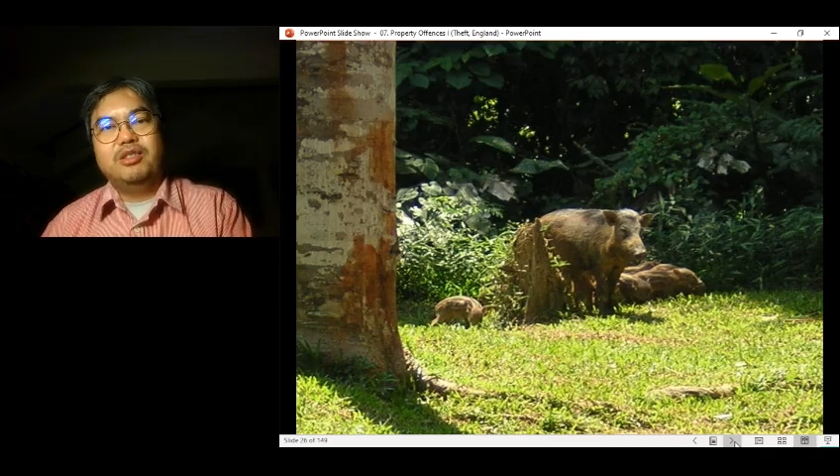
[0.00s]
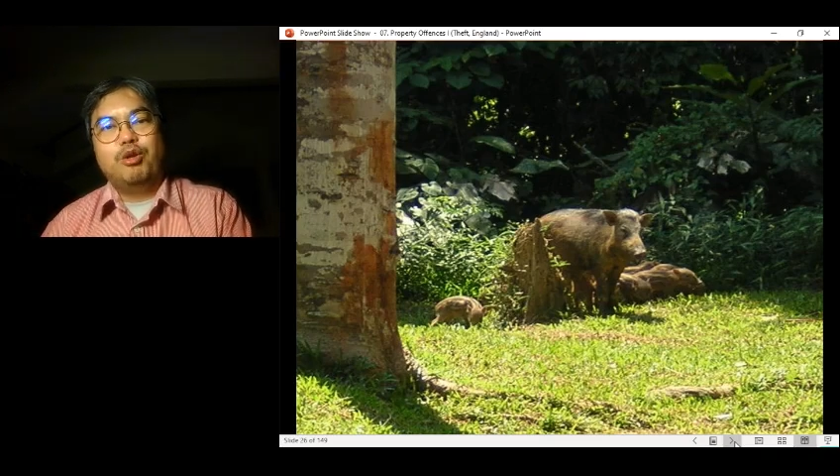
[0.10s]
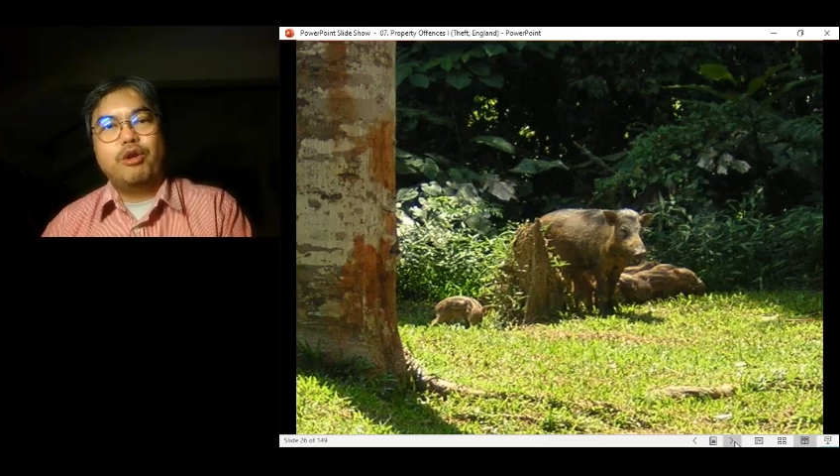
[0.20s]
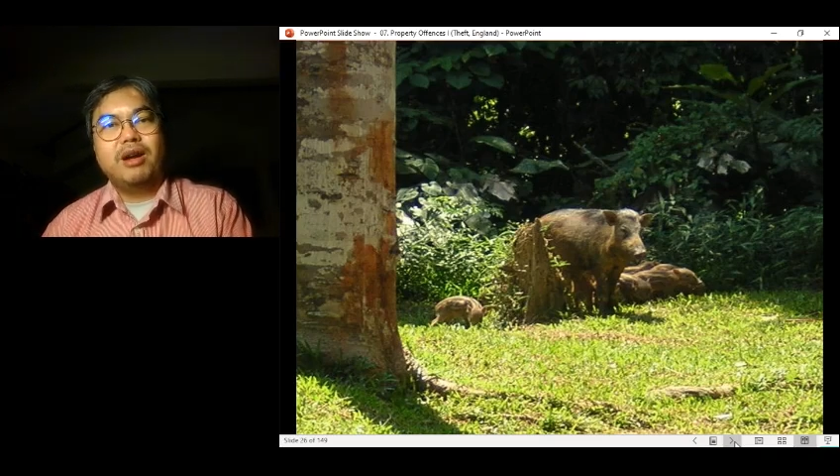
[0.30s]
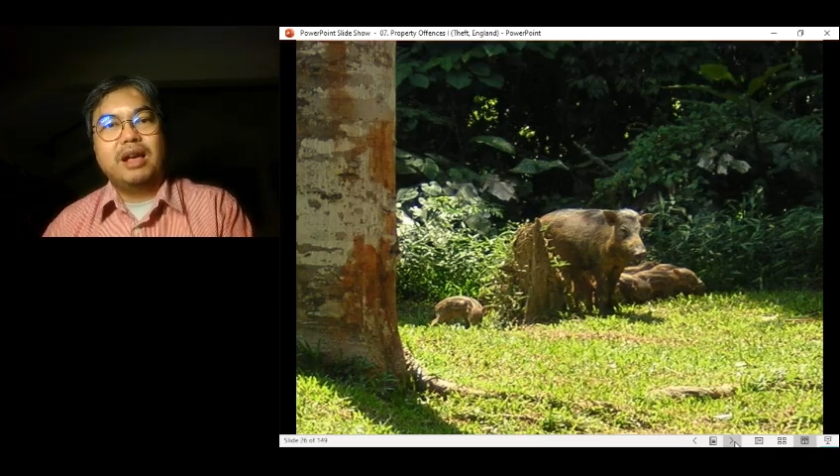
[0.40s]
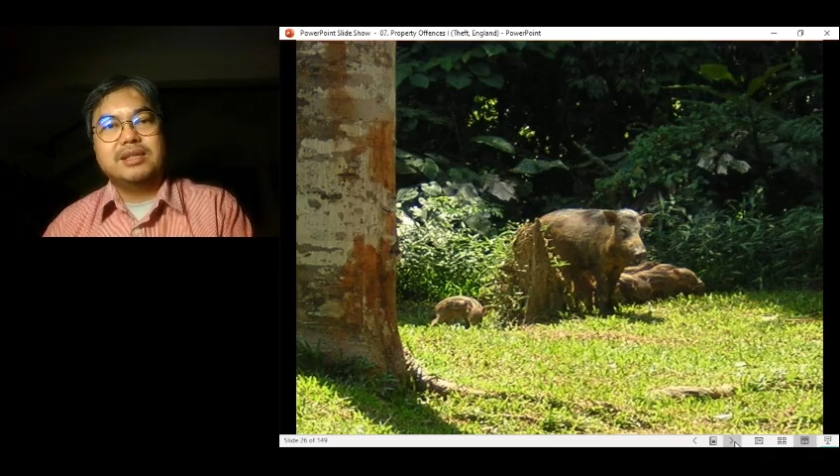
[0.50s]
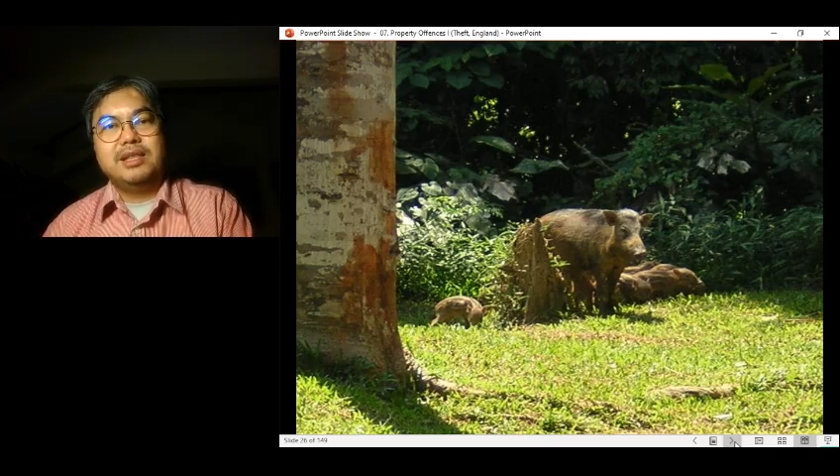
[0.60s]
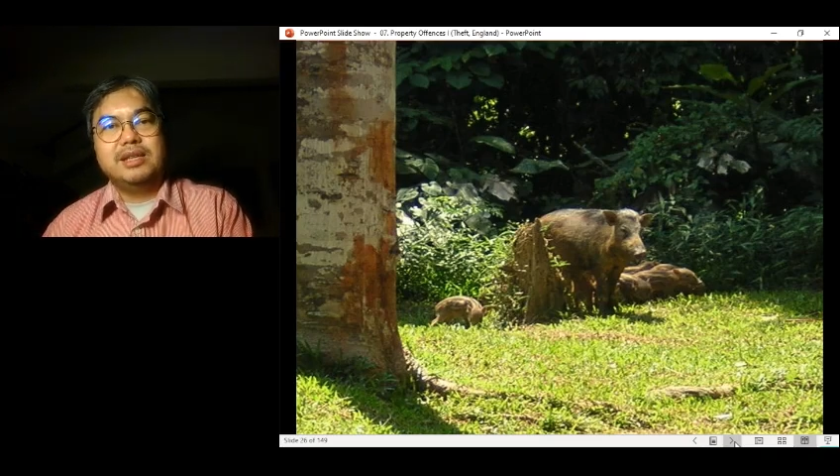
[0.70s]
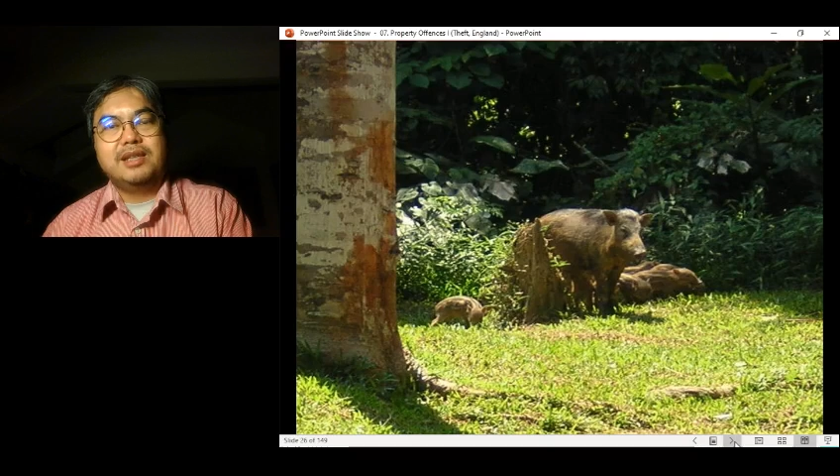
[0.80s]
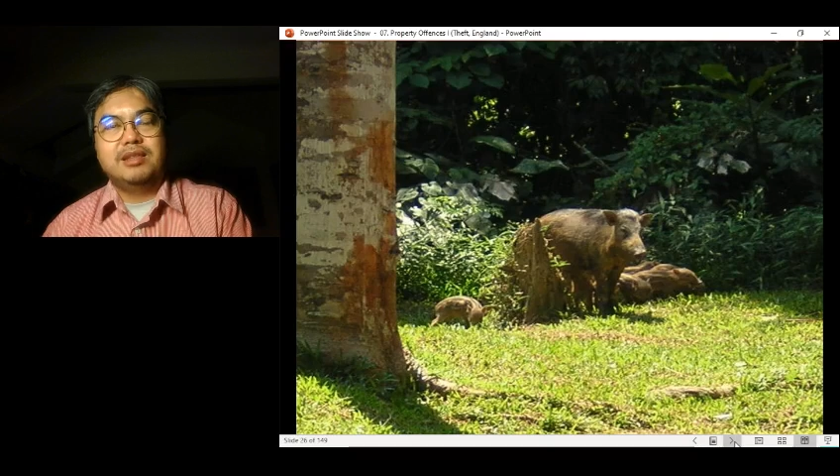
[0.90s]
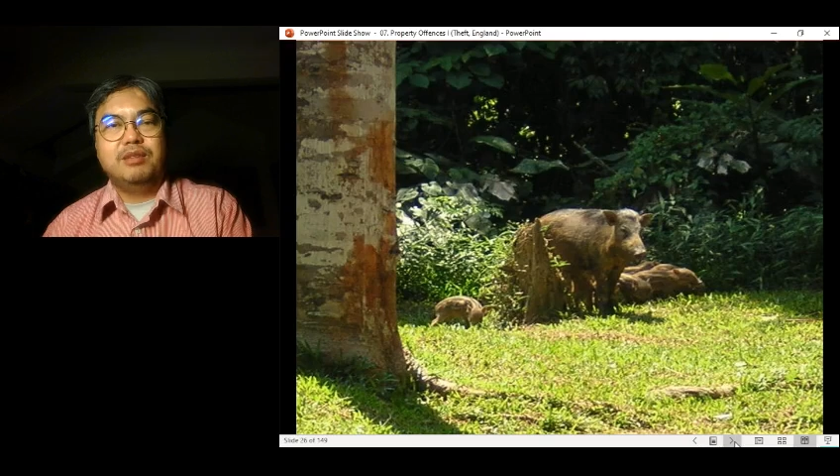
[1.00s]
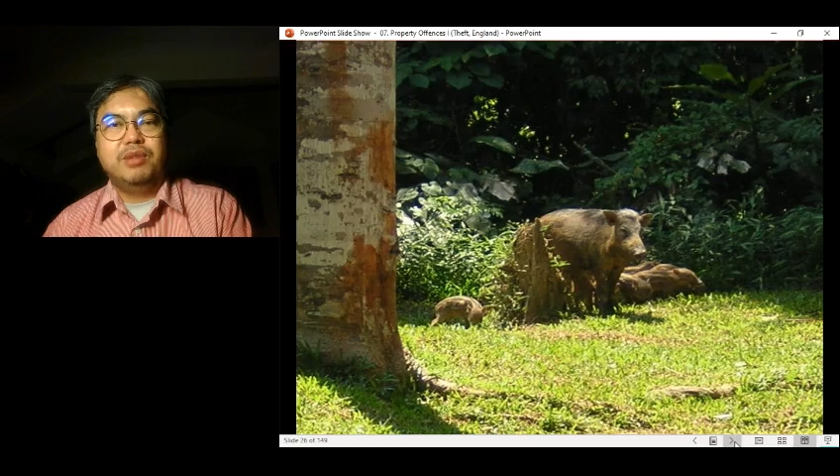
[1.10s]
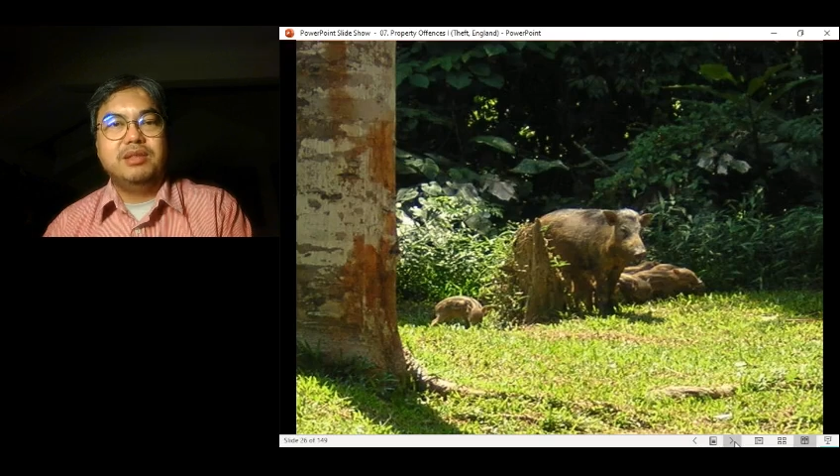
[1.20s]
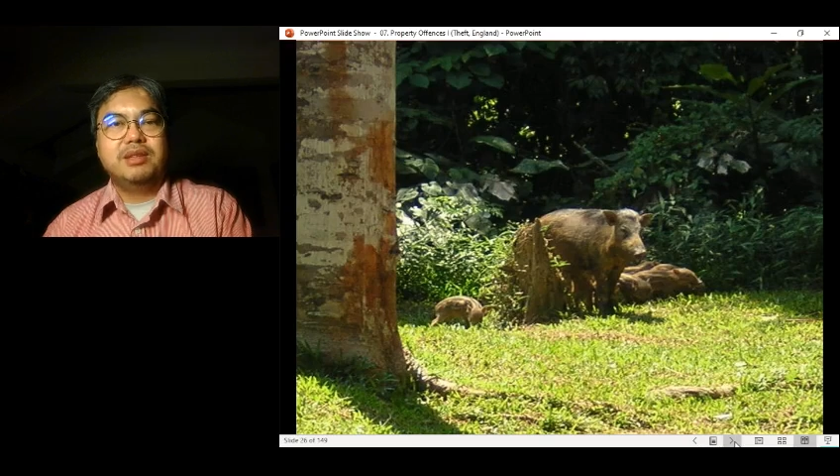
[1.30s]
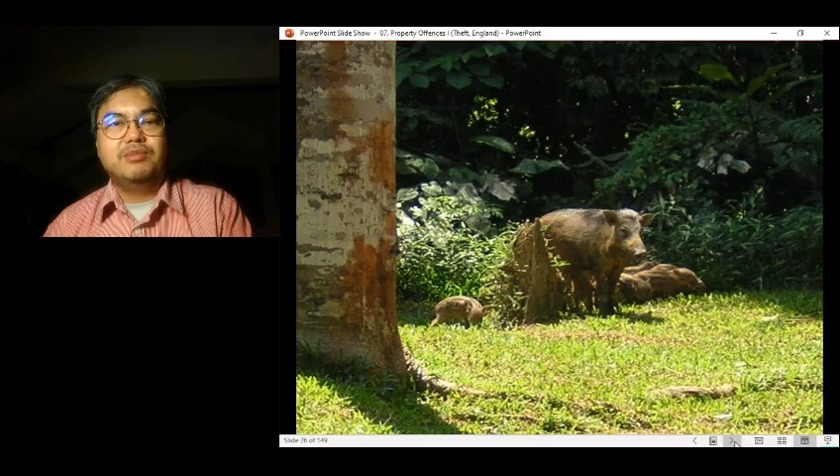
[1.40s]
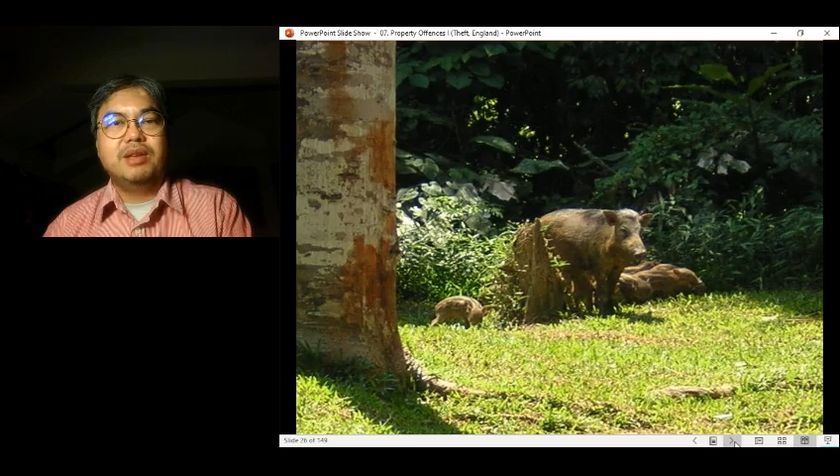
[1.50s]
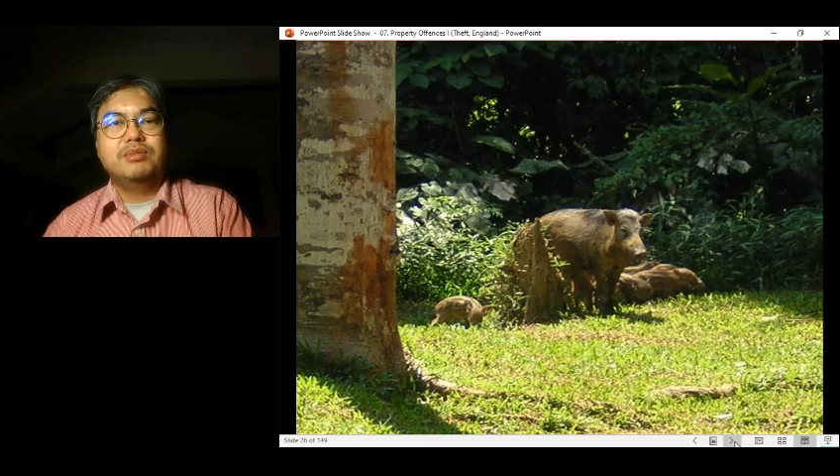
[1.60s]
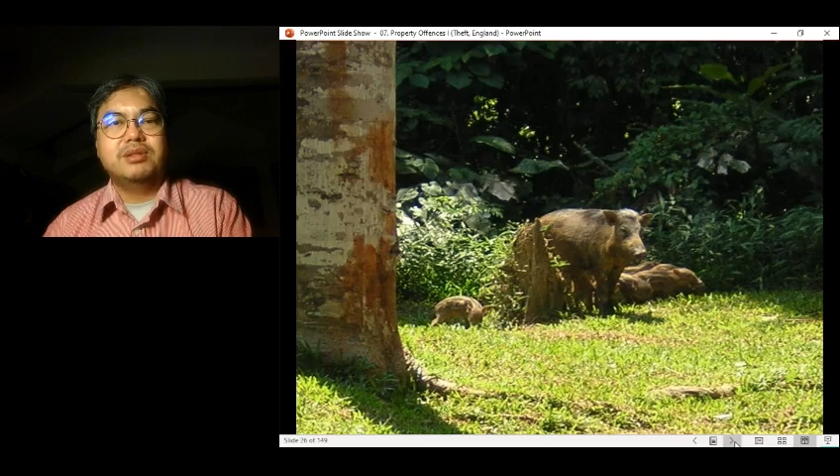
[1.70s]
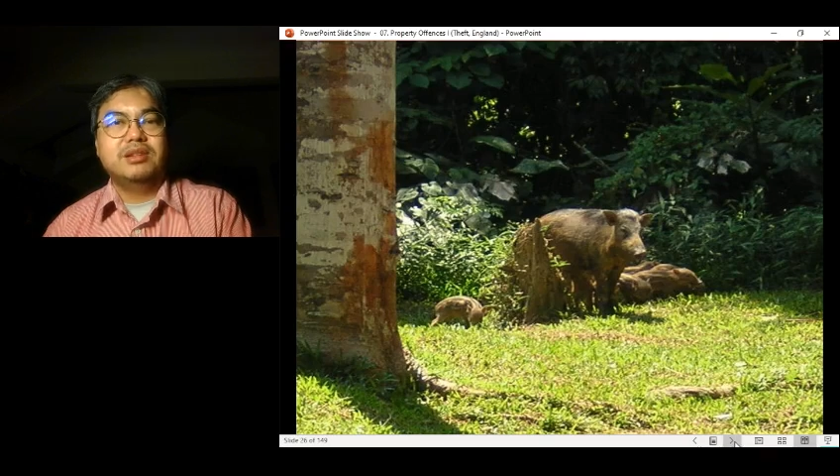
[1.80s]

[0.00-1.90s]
Orang Asli settlement, sometimes